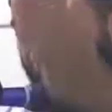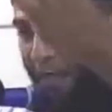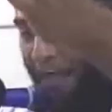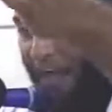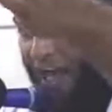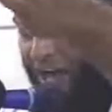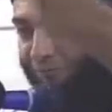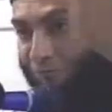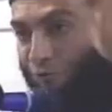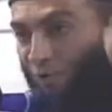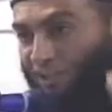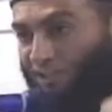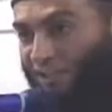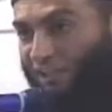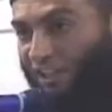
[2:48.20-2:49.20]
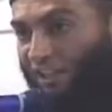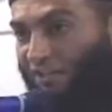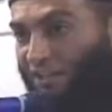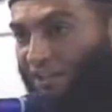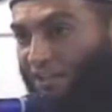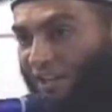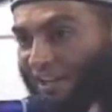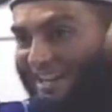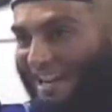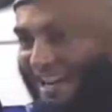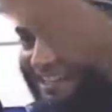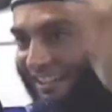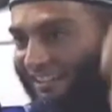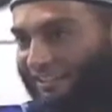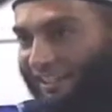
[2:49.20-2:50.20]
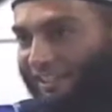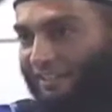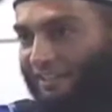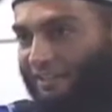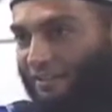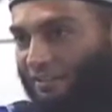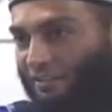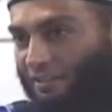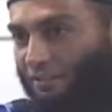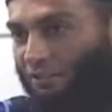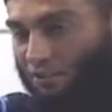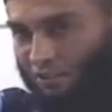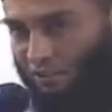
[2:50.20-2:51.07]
half-dressed lady, naked lady, you say,